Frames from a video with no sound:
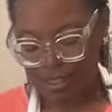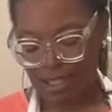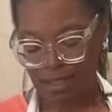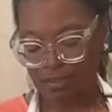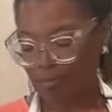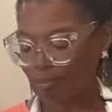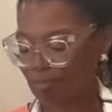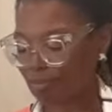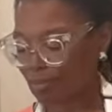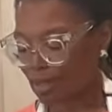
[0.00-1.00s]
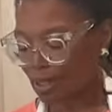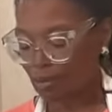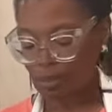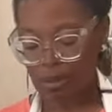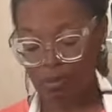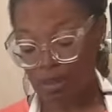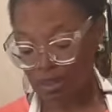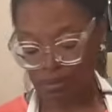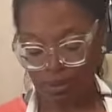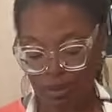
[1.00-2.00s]
that we
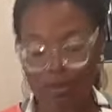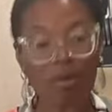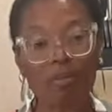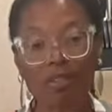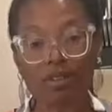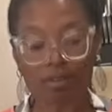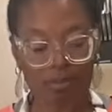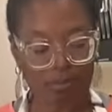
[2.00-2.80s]
wouldn't normally do.